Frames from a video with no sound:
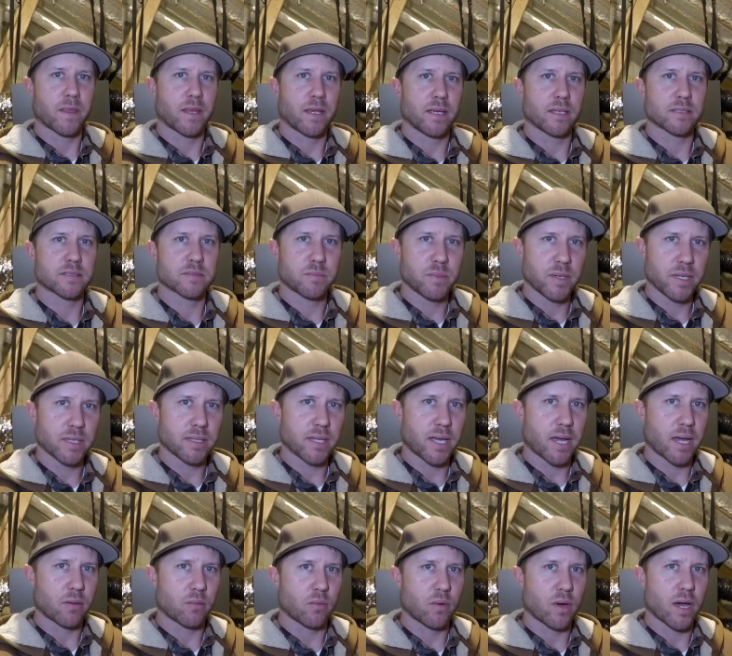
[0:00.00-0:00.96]
It's been
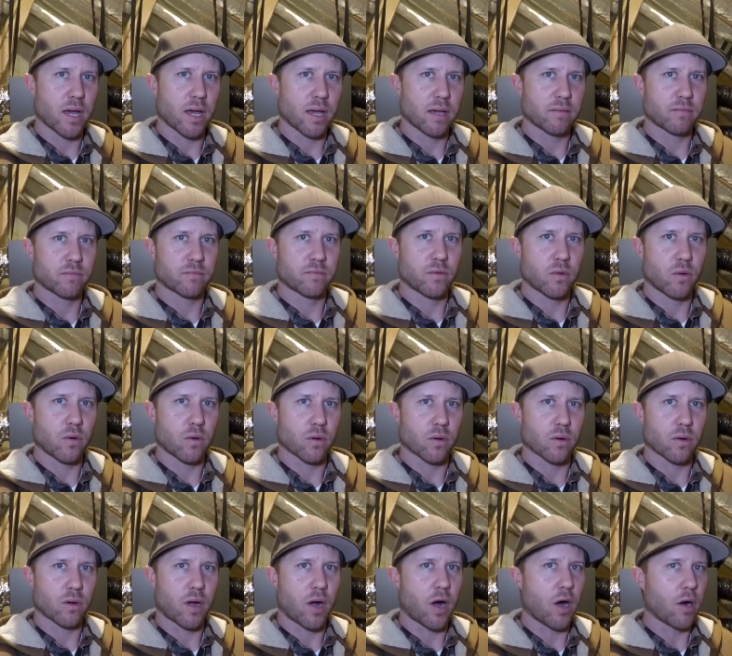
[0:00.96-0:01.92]
that way
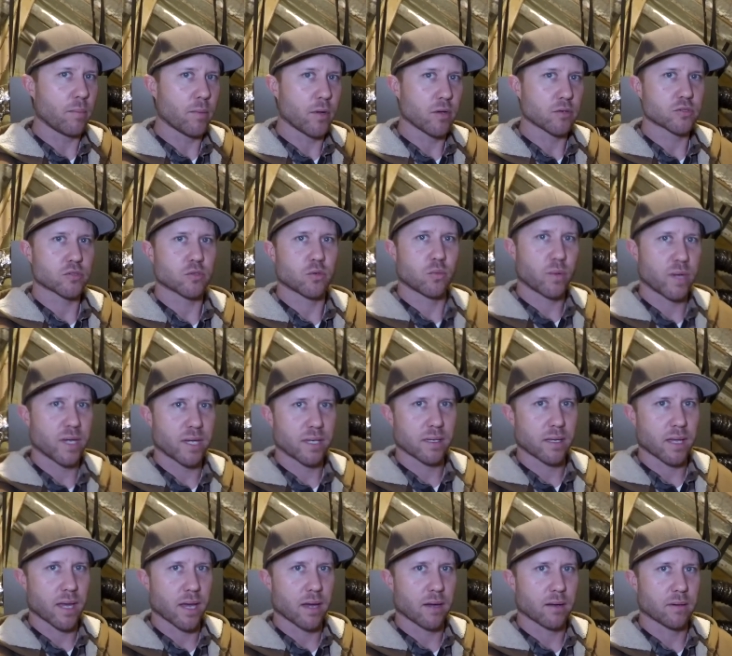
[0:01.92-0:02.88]
for almost a week
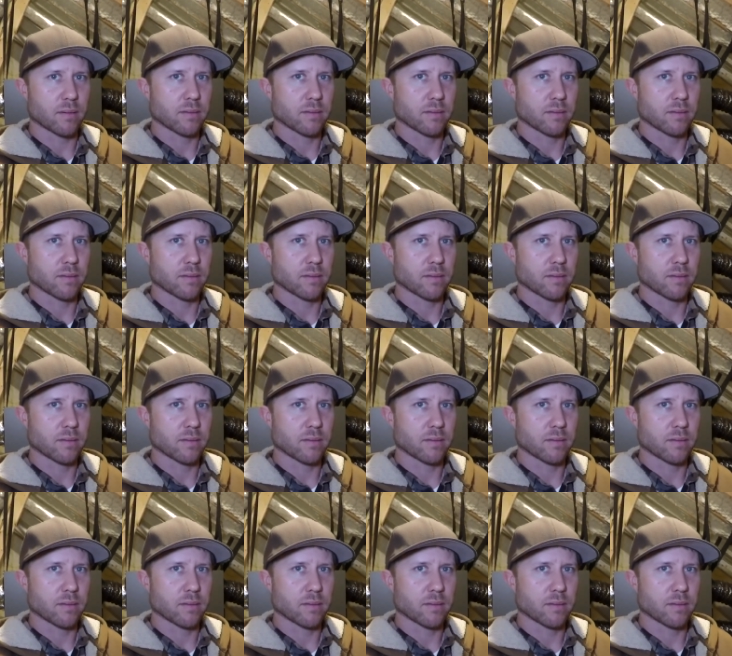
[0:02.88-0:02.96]
now.